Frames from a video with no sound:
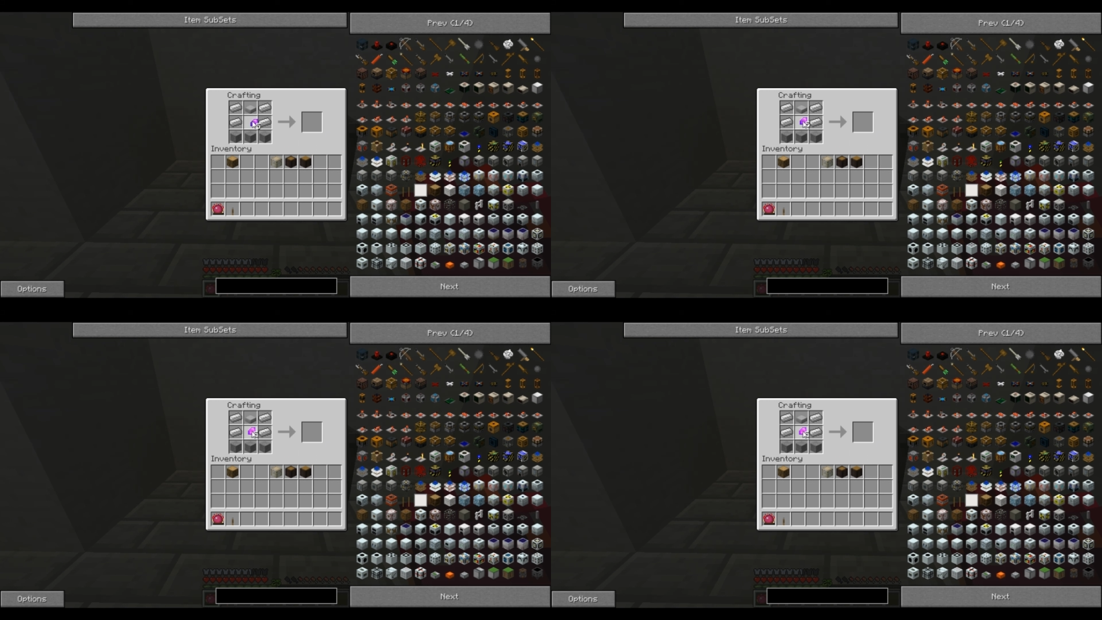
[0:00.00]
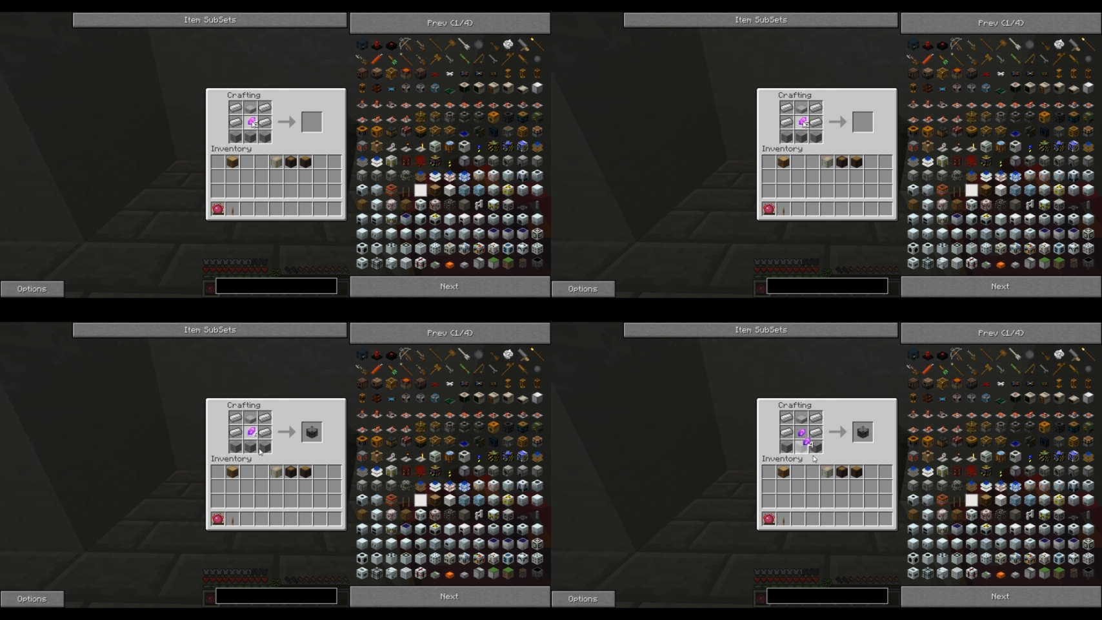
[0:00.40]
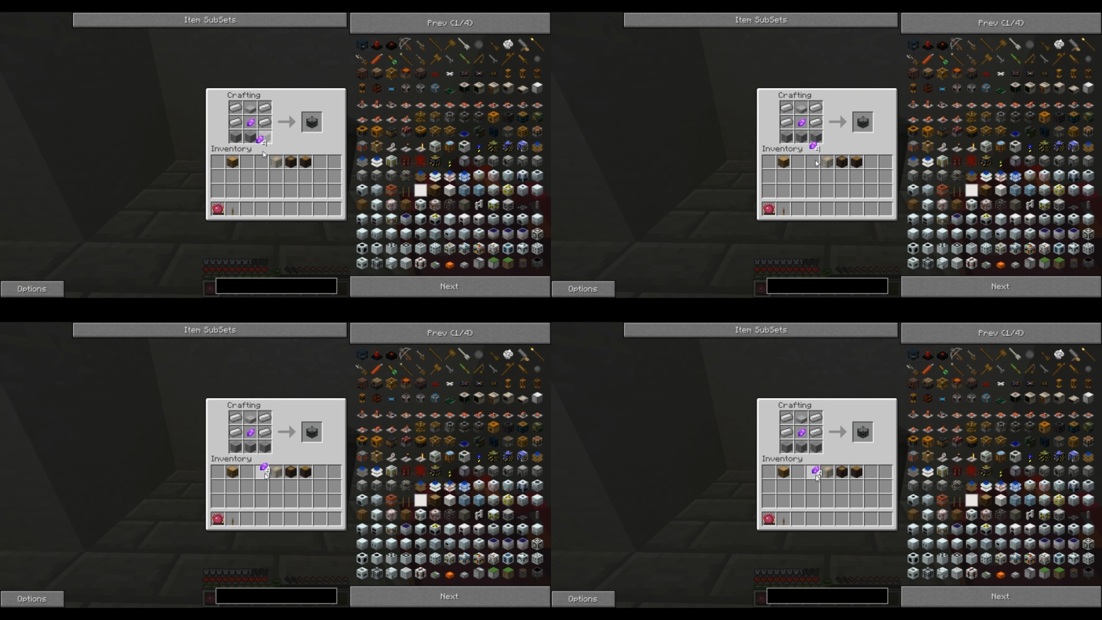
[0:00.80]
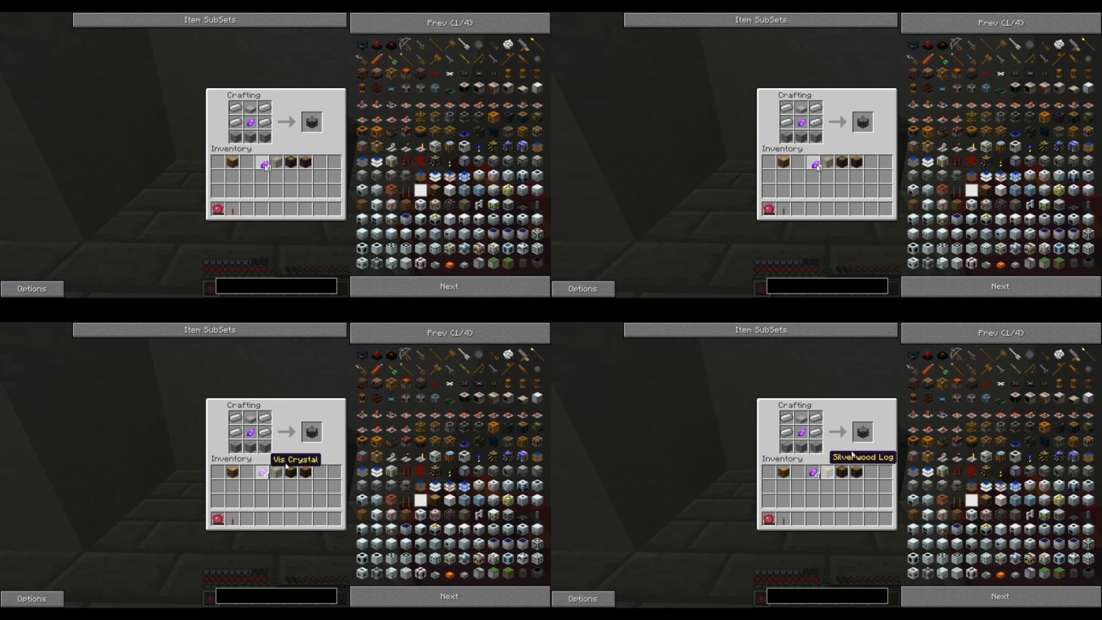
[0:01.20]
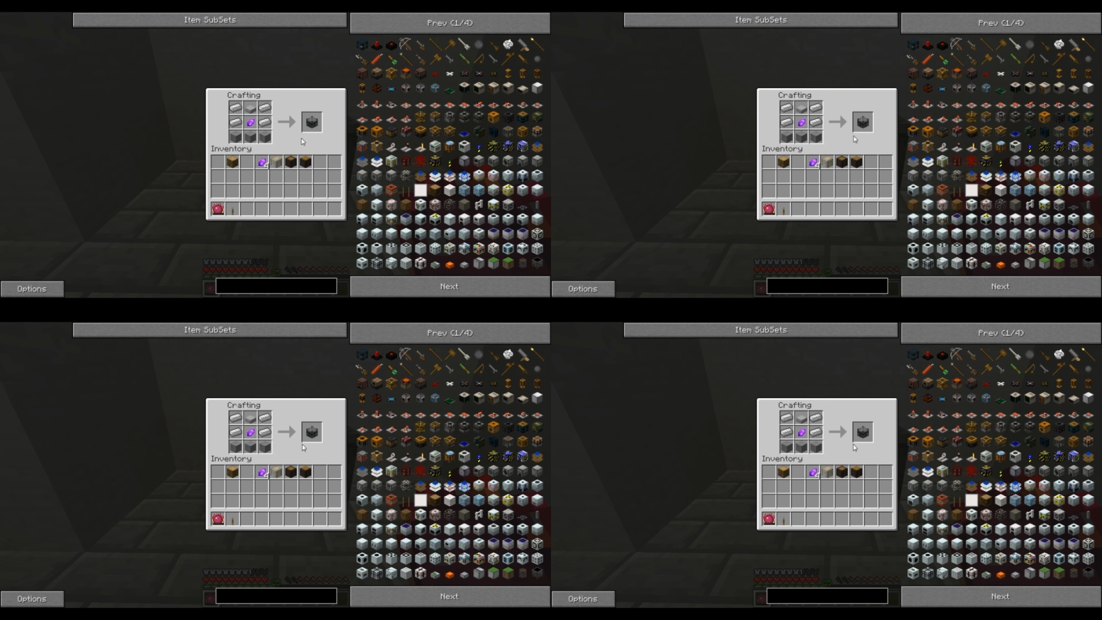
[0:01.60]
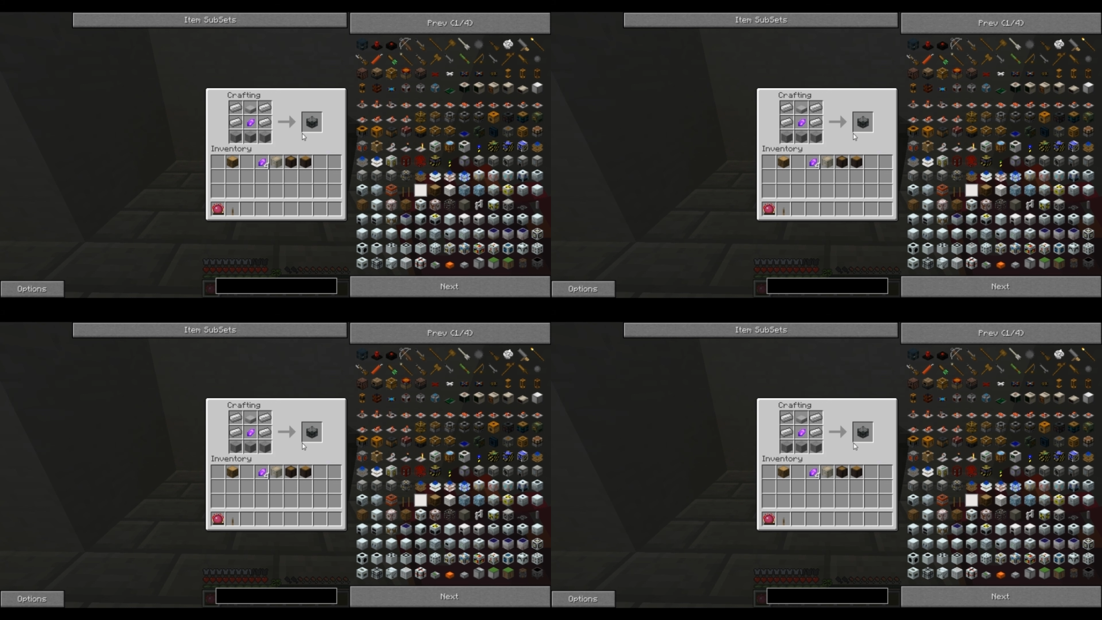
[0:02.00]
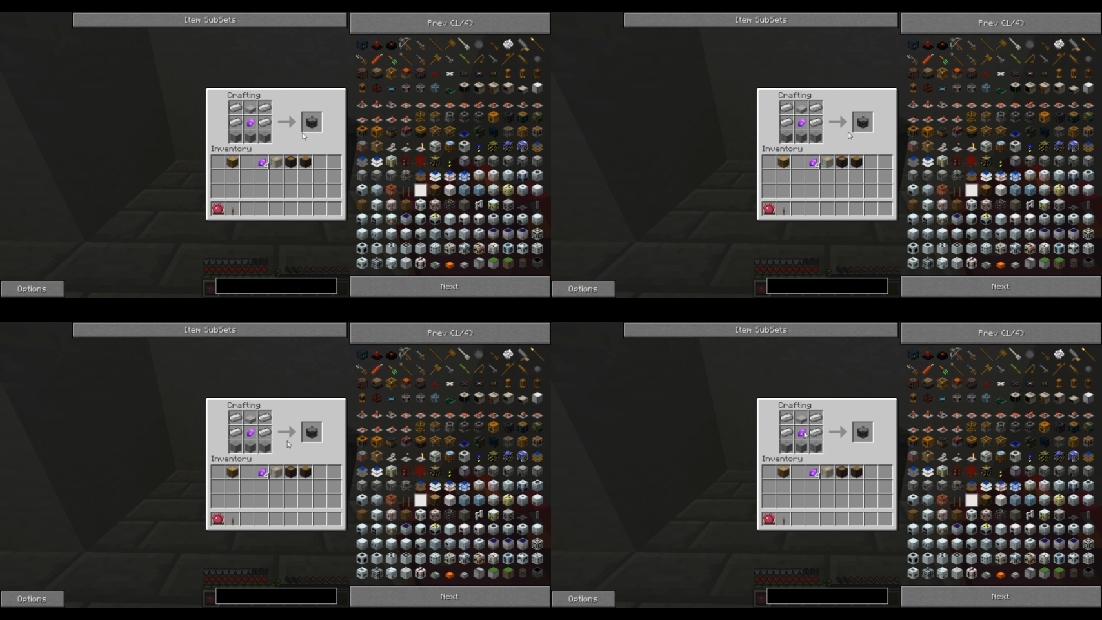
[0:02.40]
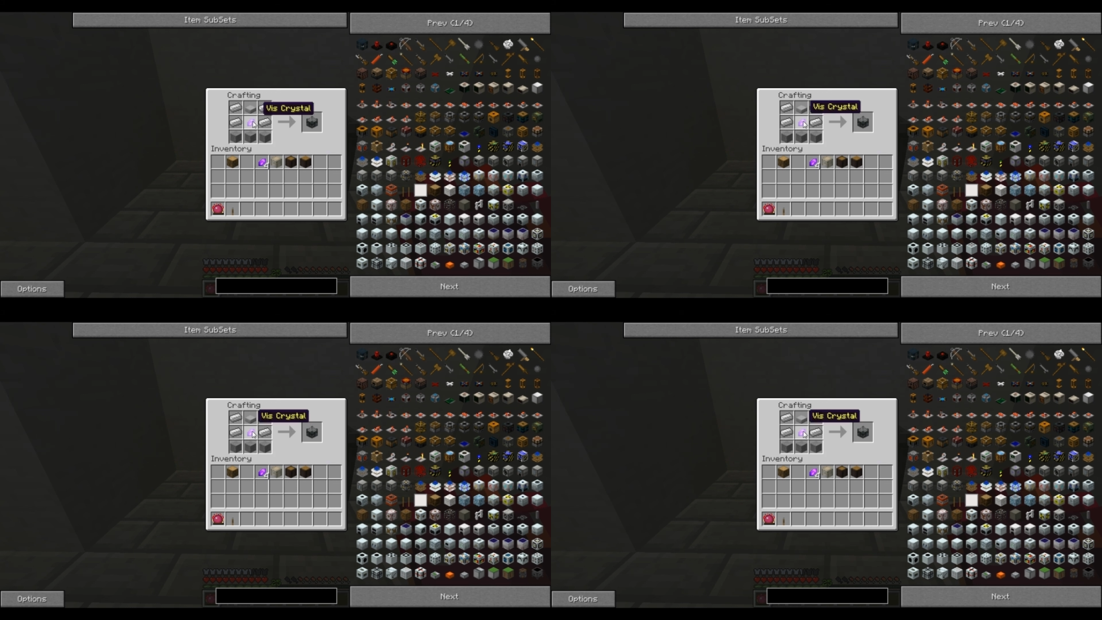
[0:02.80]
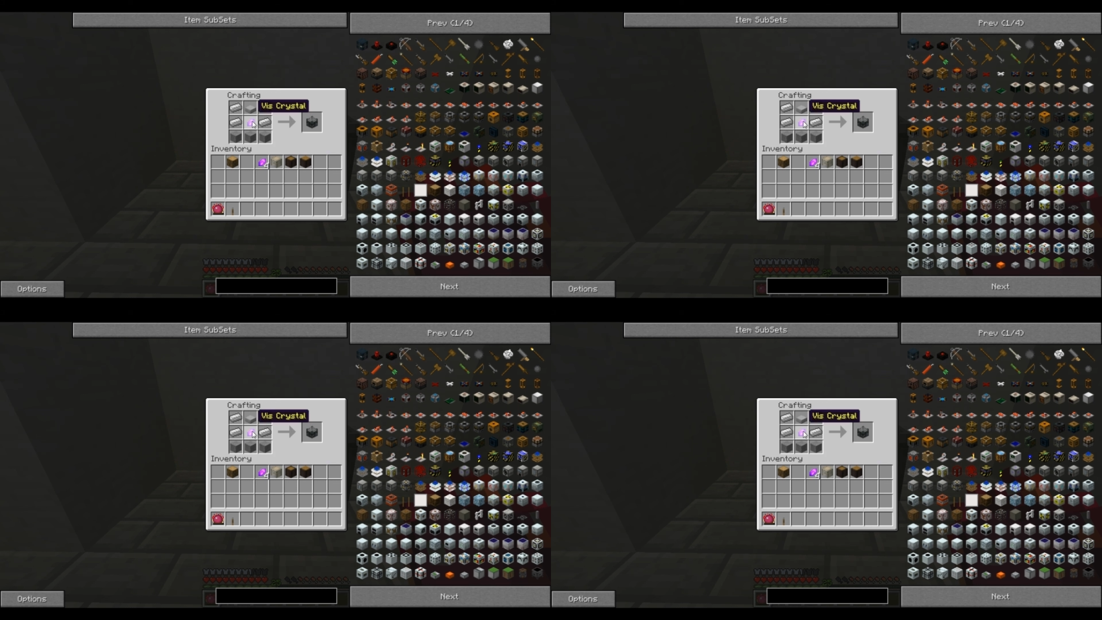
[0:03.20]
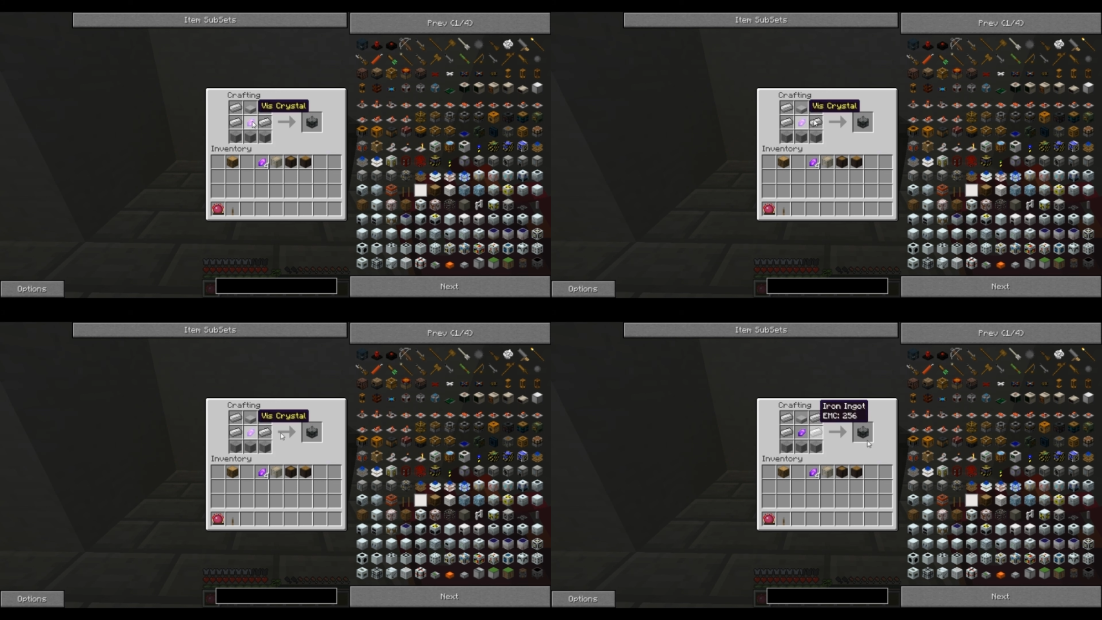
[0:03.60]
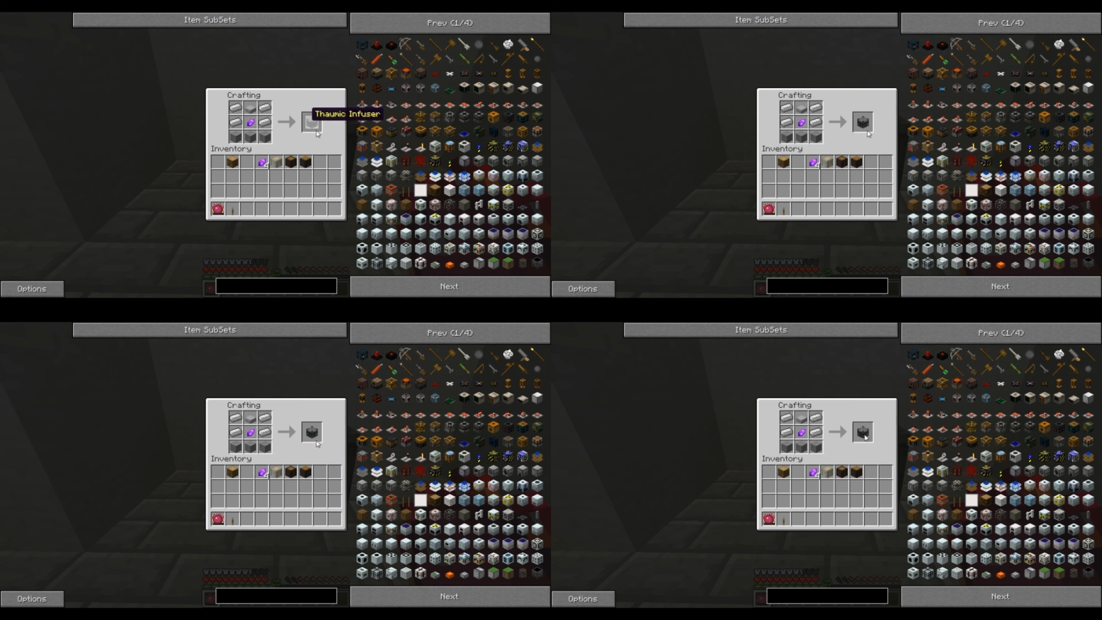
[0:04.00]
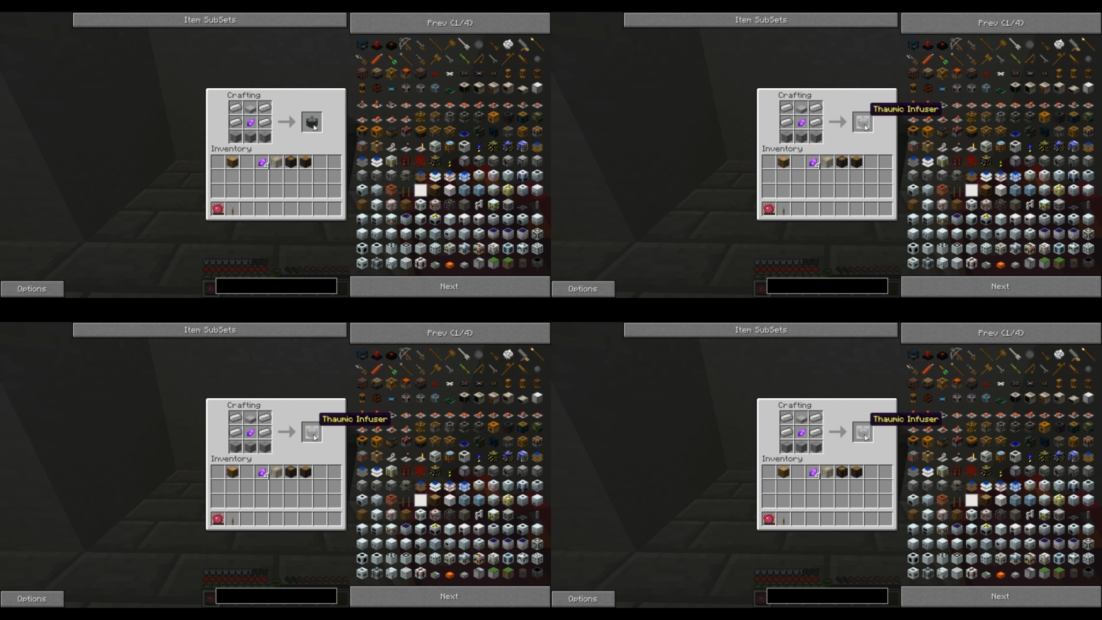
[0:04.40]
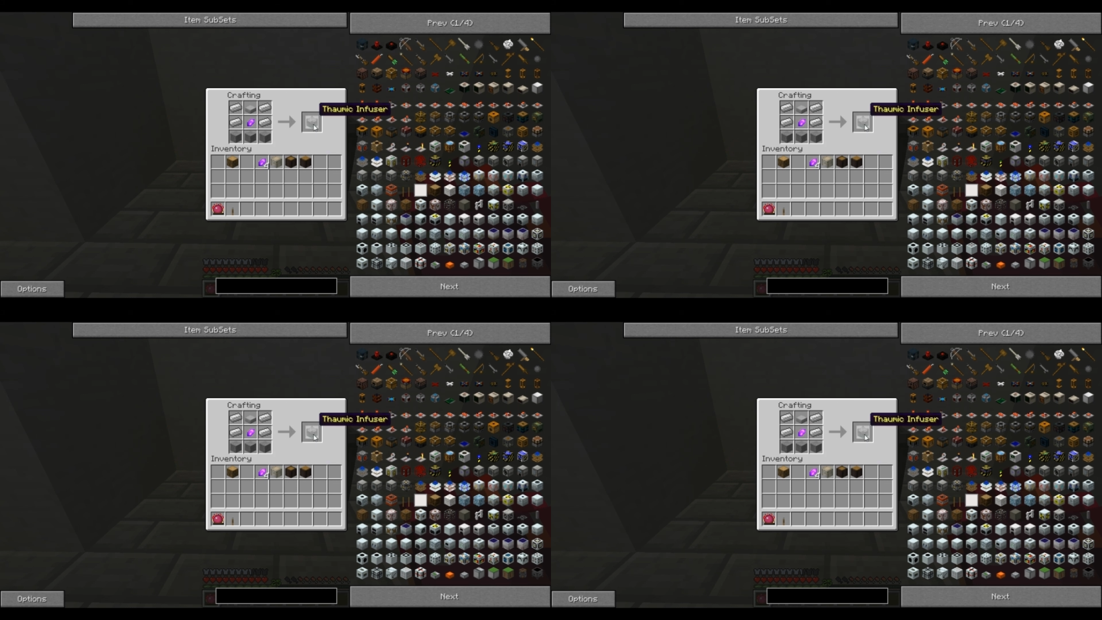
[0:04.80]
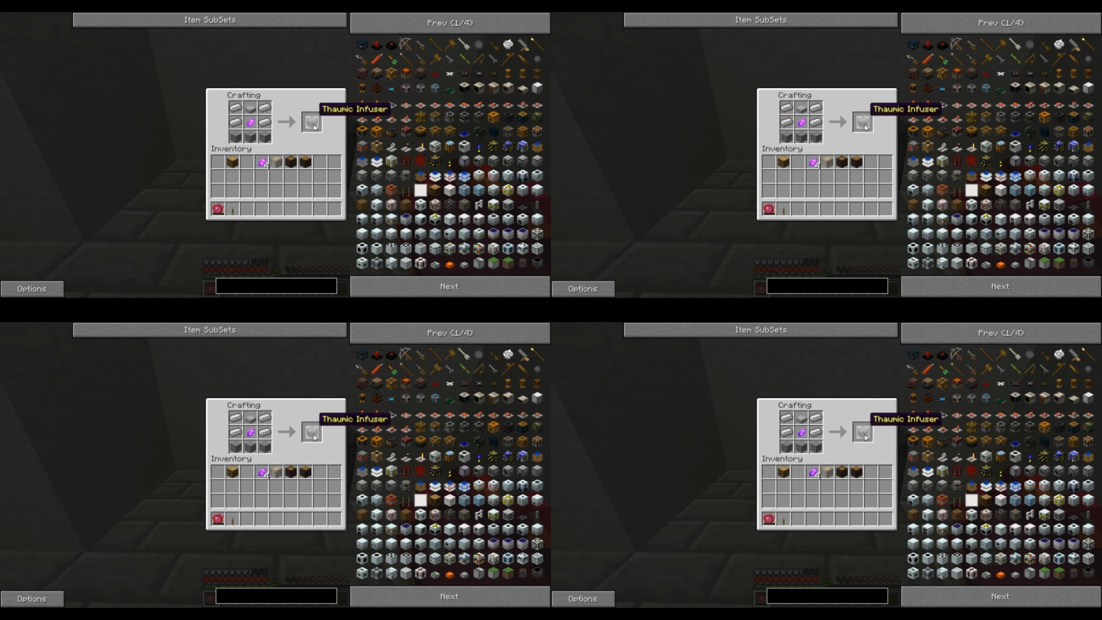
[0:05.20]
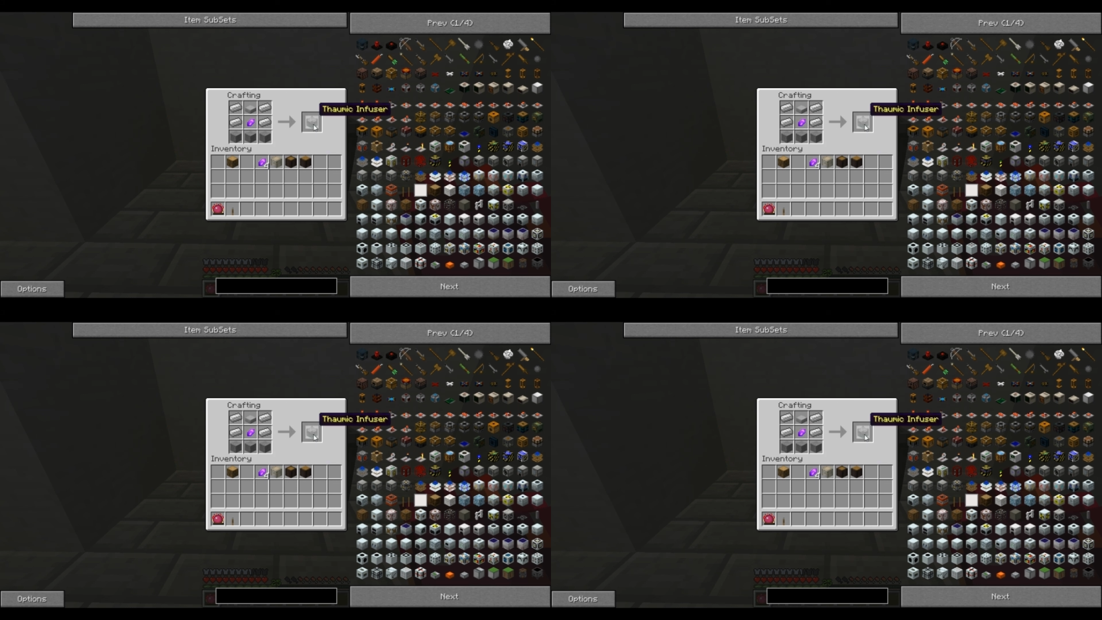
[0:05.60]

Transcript: (no speaker visible)